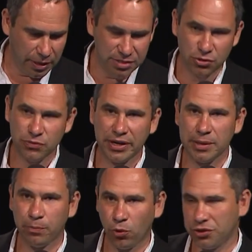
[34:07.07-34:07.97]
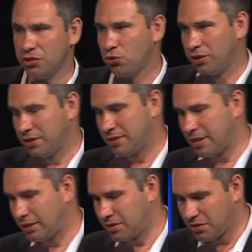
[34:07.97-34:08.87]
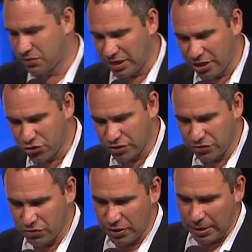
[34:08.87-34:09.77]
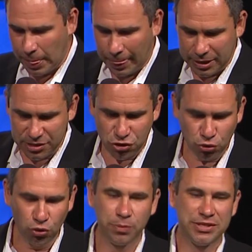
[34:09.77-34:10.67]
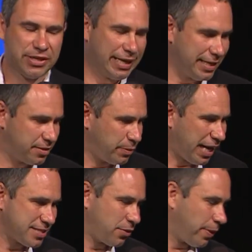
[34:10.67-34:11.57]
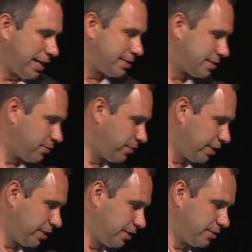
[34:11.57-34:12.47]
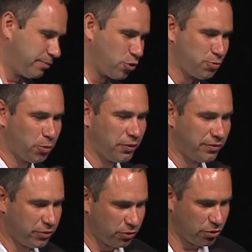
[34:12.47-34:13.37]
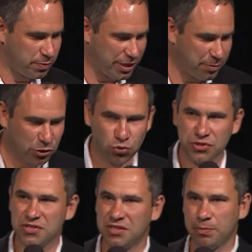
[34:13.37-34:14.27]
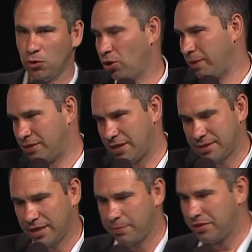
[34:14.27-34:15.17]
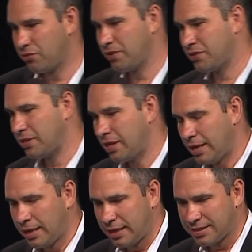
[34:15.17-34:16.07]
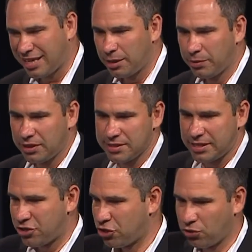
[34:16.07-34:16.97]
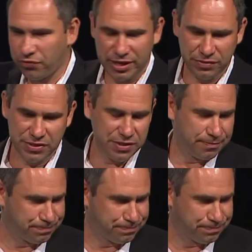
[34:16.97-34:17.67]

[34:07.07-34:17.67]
It was very important to understand at this stage that this should not be delayed. Otherwise, we most probably will not be able to see the deployment, as happened with scalable extension of HEVC.